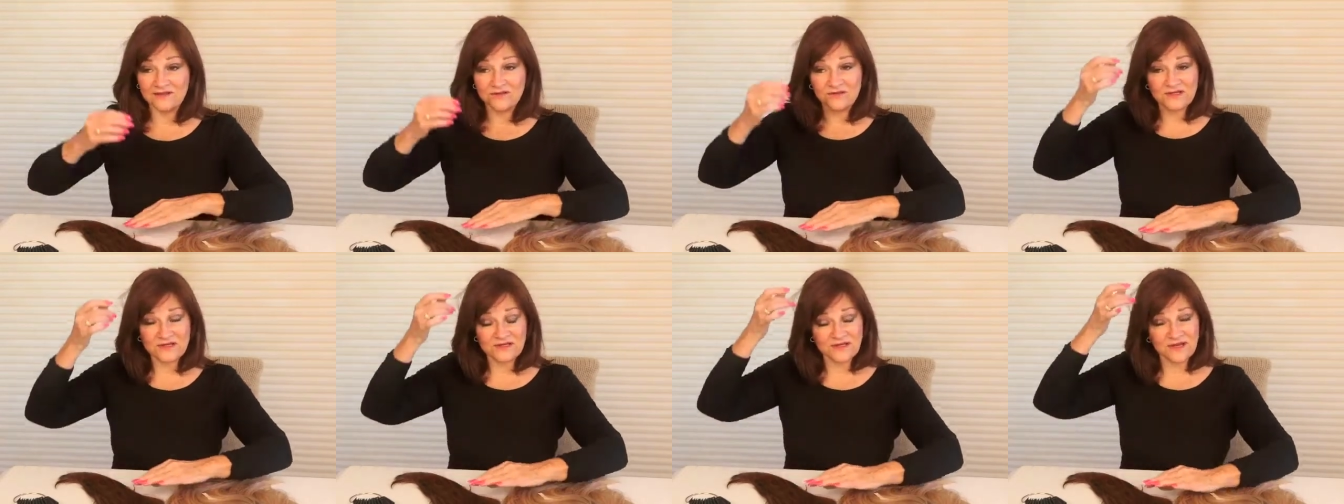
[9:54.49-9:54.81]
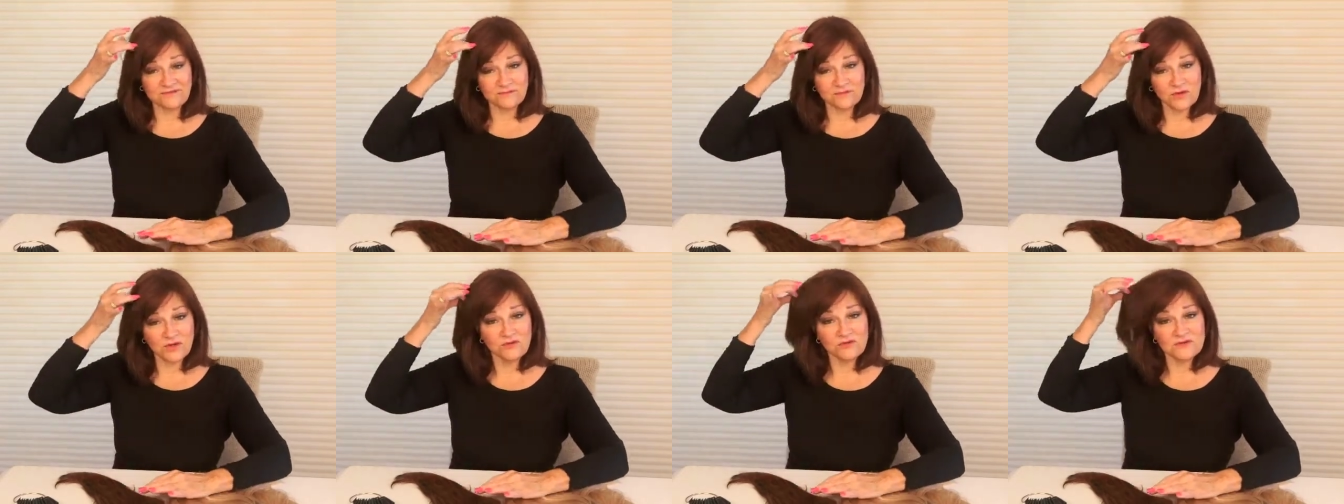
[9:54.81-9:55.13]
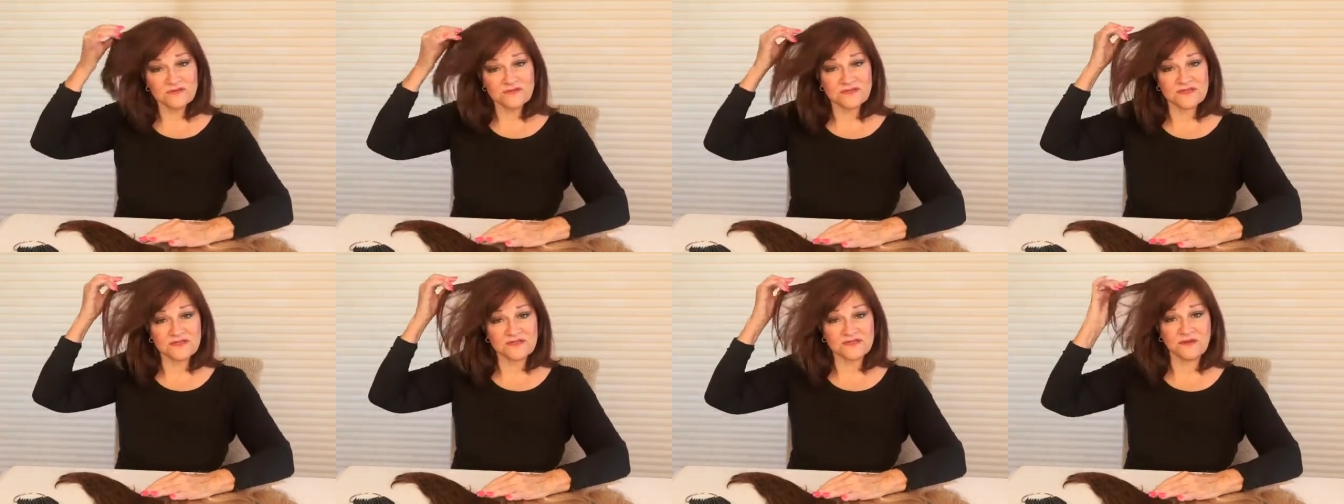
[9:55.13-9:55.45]
look it, I'm
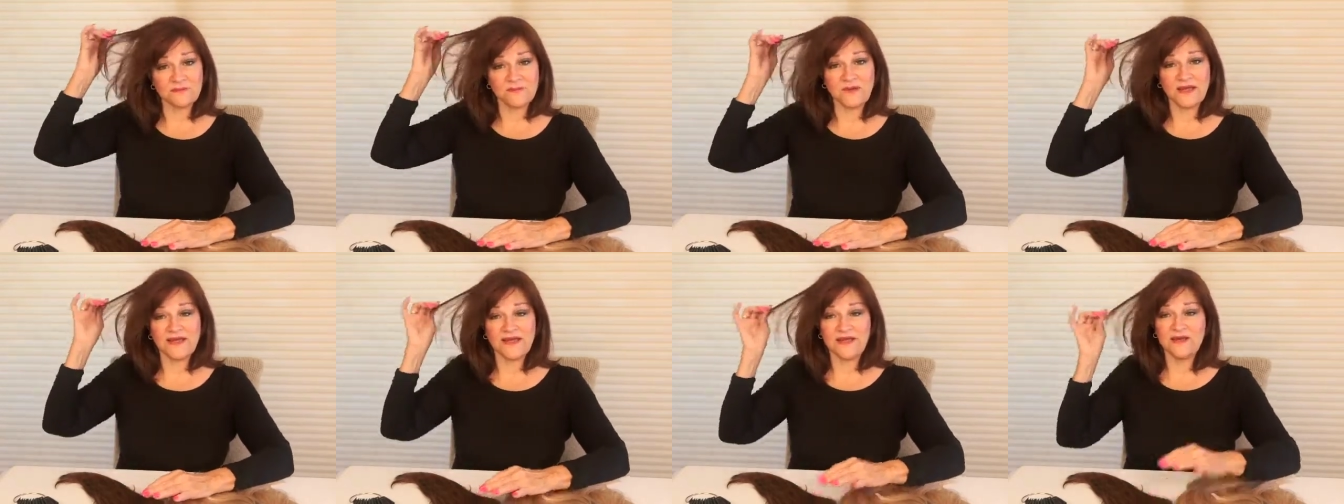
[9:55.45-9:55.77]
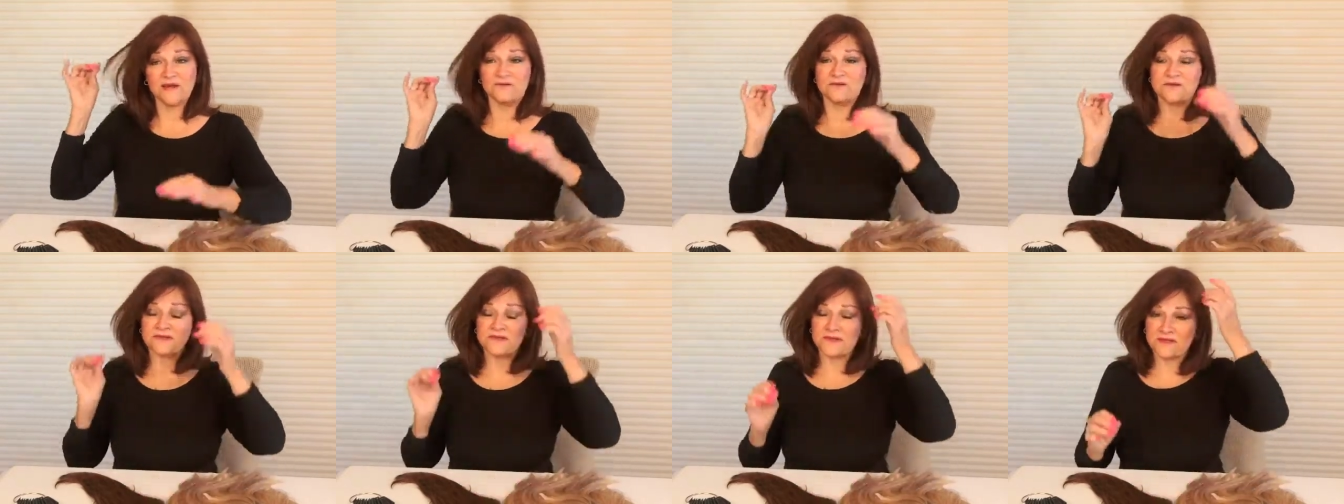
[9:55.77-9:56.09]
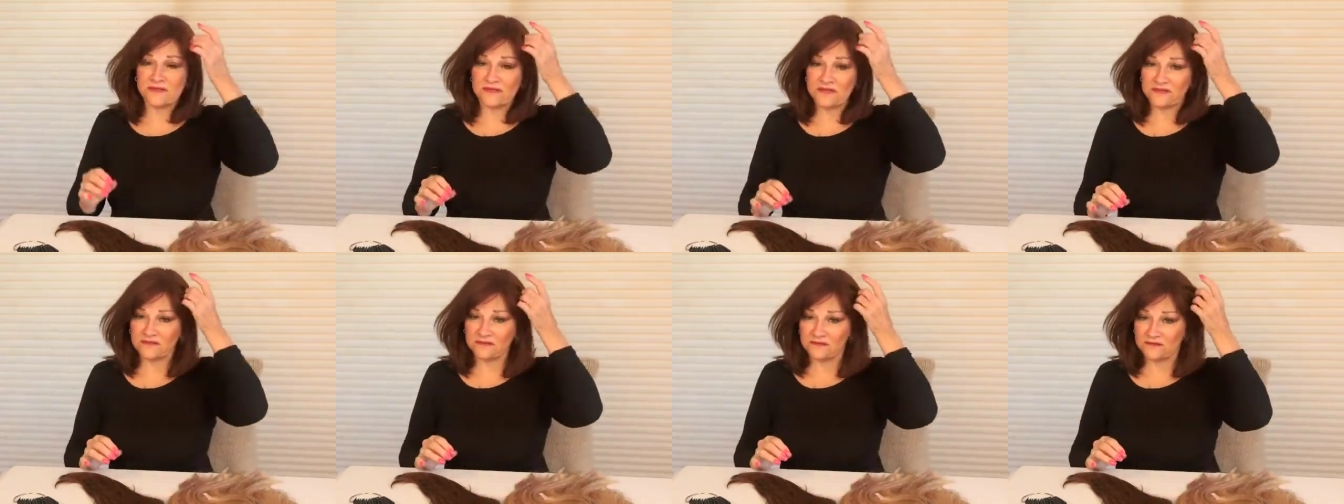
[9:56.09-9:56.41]
noticing that my hair is
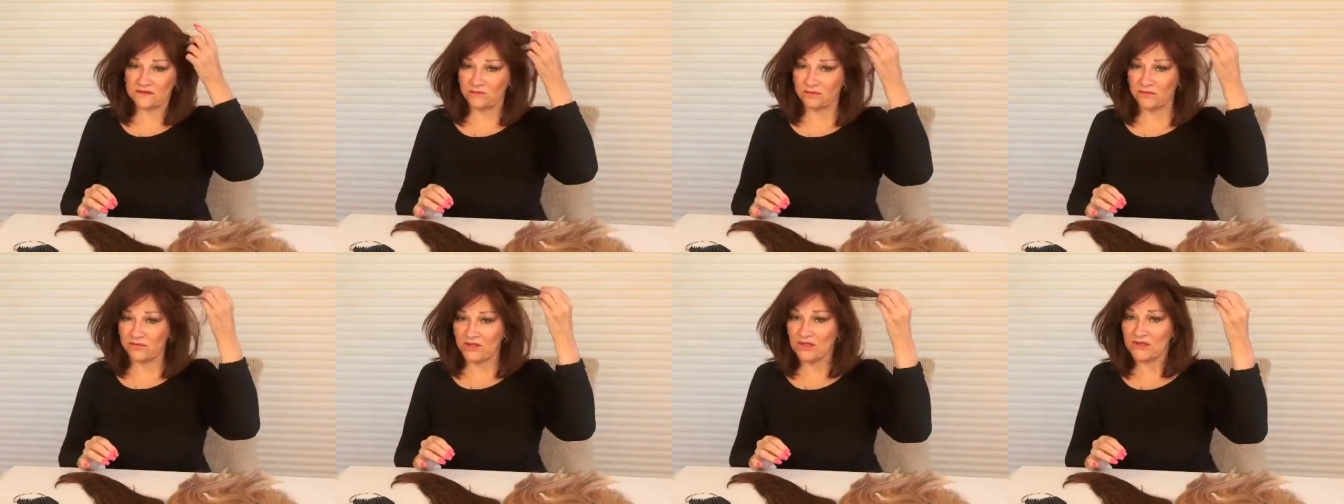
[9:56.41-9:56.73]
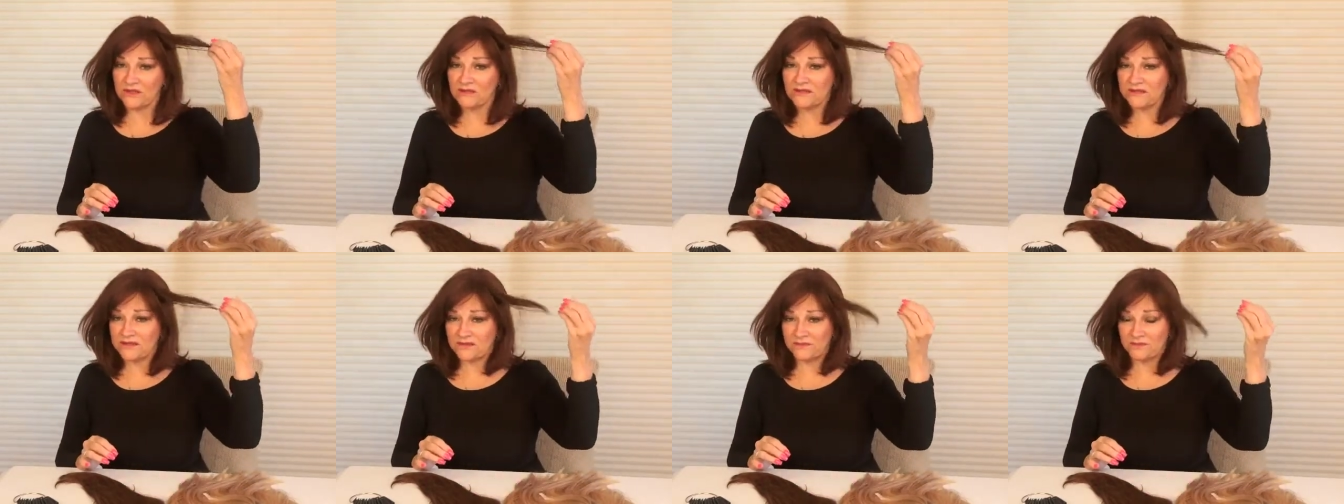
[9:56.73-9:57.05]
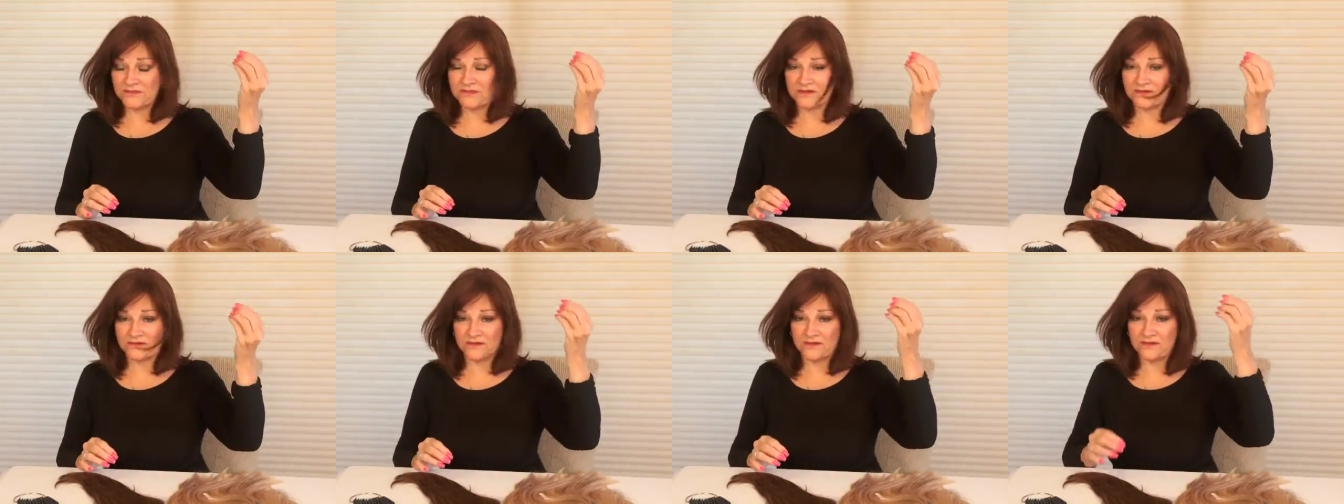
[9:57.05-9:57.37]
getting a little blonde
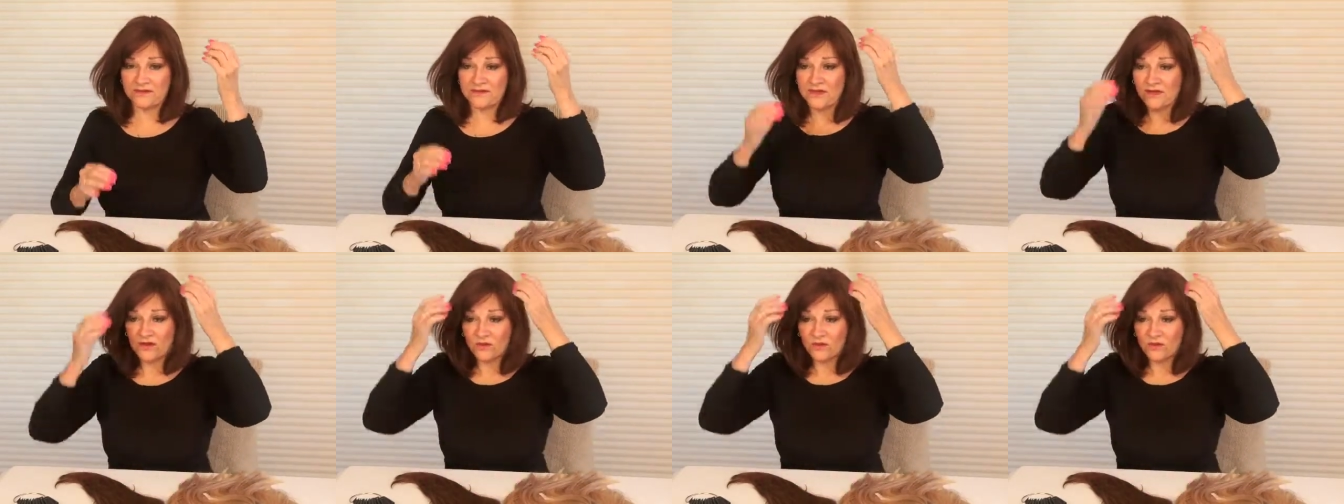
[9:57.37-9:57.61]
up here.